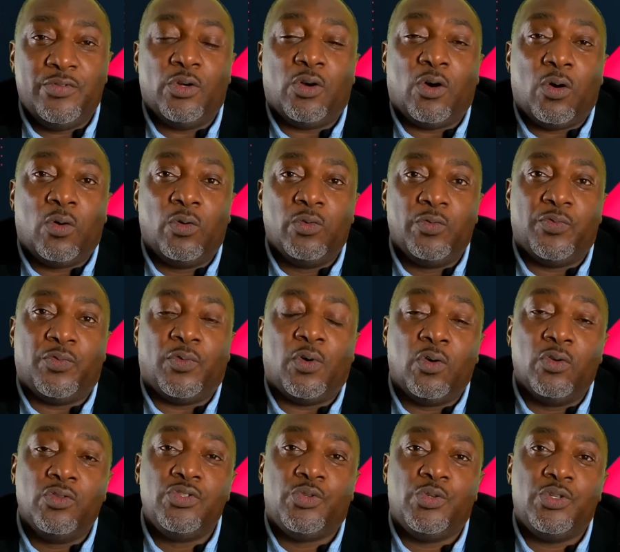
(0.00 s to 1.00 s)
your own
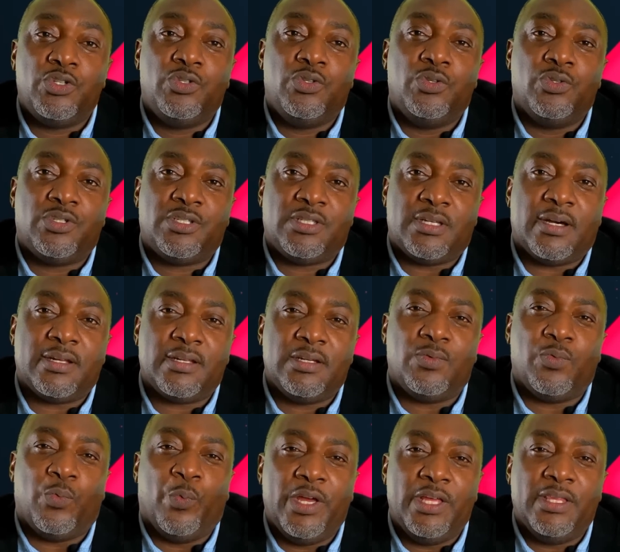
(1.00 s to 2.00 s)
phones which you
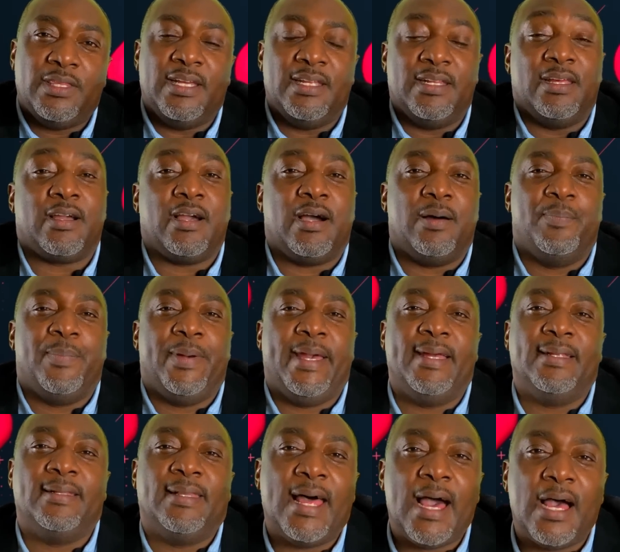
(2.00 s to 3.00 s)
started with in the
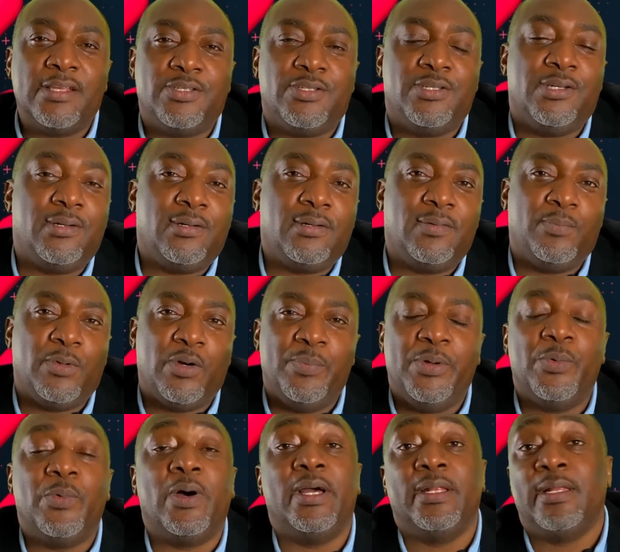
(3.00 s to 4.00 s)
campaign last year, Bobby
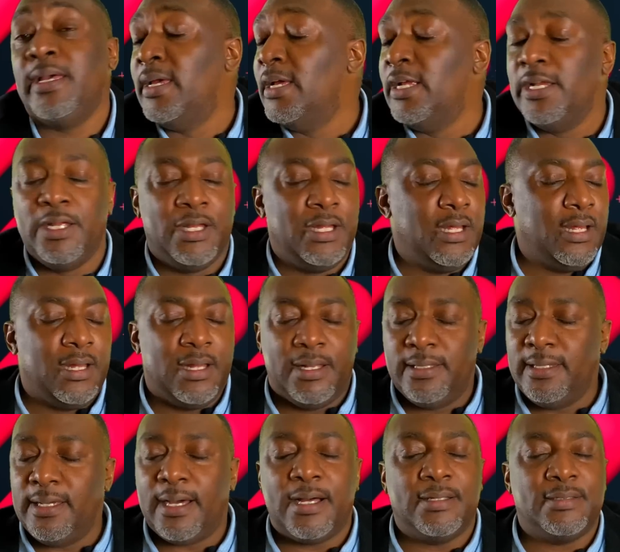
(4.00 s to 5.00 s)
Wine?
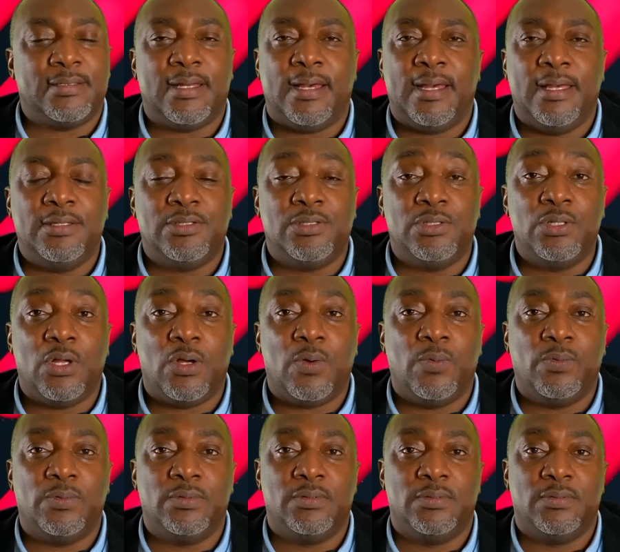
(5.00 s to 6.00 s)
The answer is
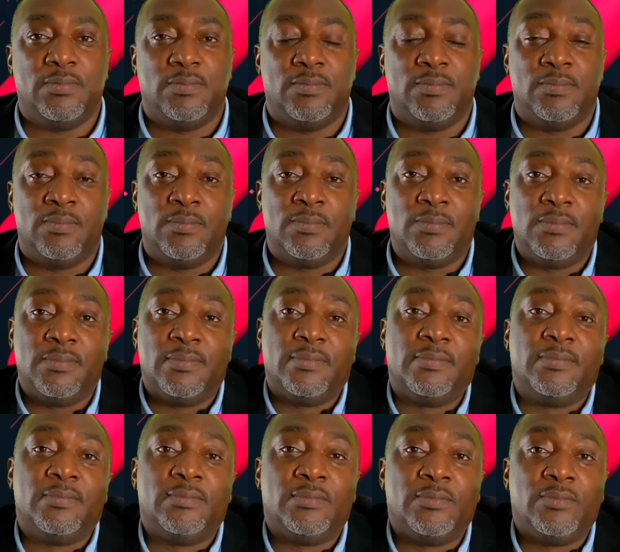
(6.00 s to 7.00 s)
no.
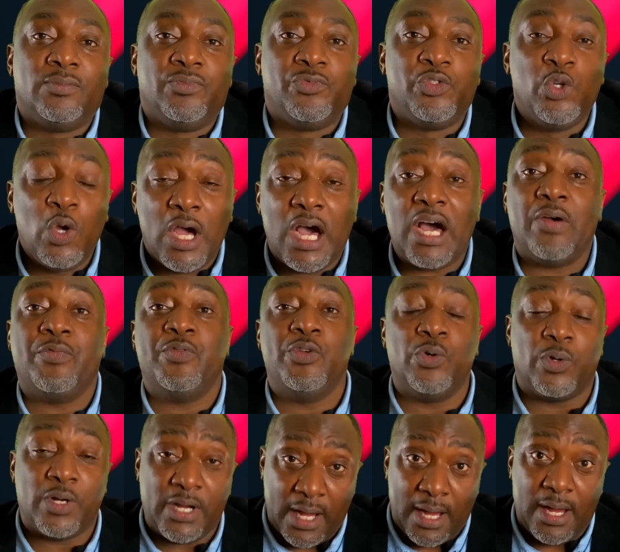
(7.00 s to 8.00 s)
You have
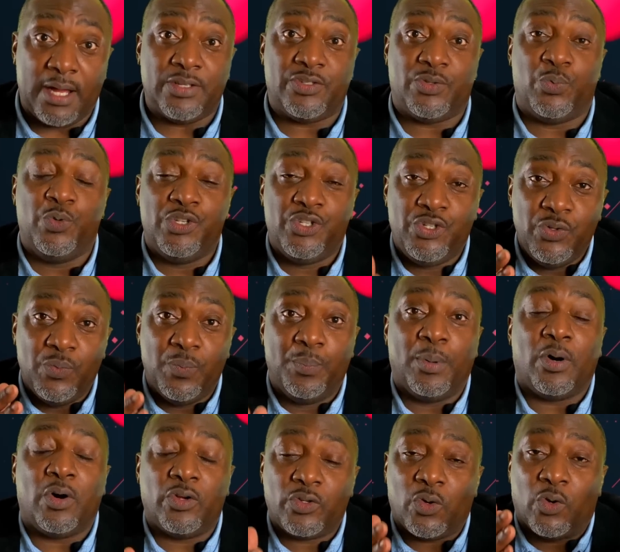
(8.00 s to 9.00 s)
your cars which you
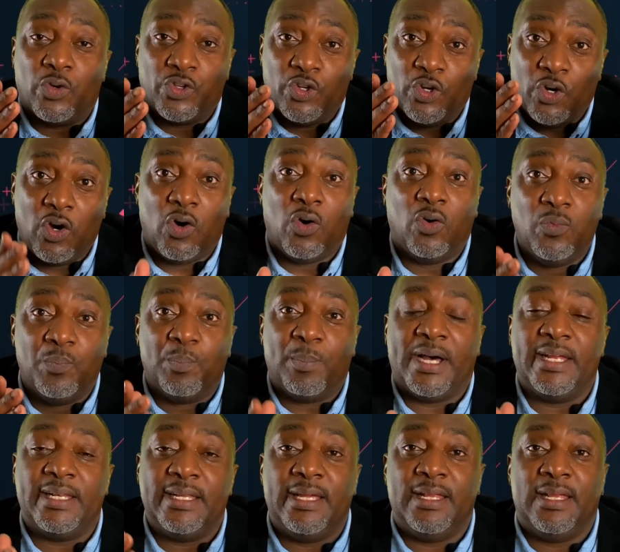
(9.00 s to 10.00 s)
bought on your own
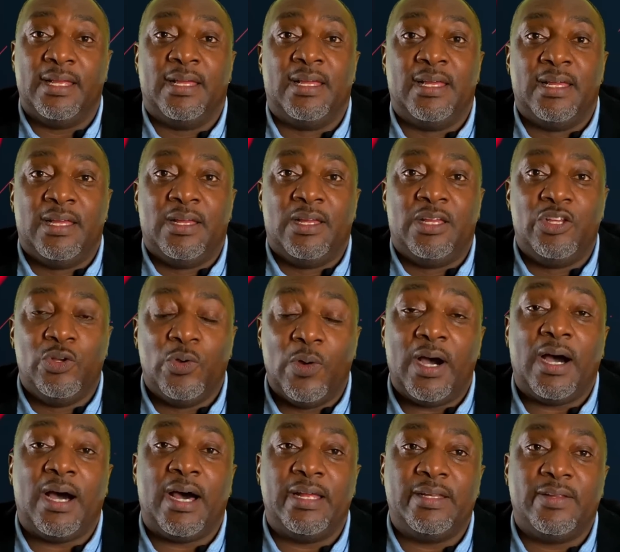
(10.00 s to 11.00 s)
money. You
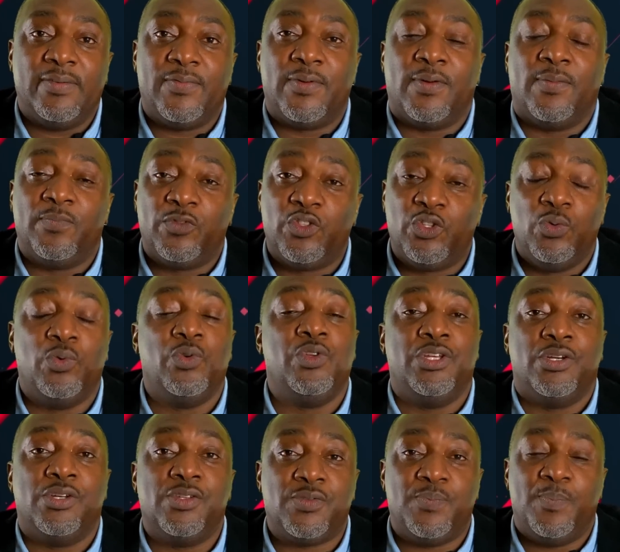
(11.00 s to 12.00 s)
had from 2
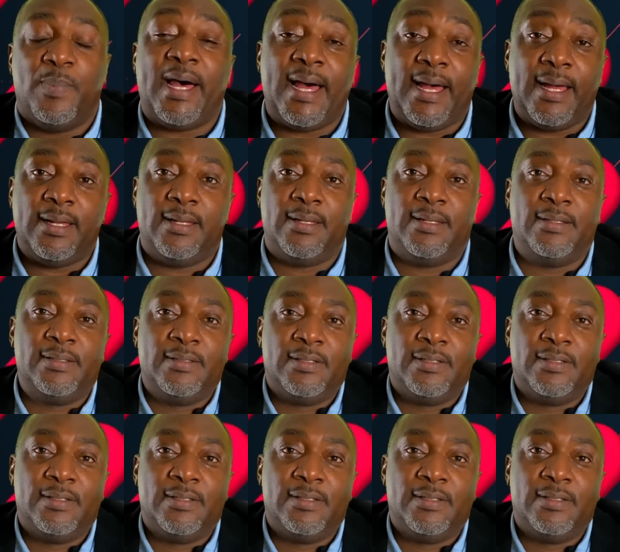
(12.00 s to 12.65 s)
years back.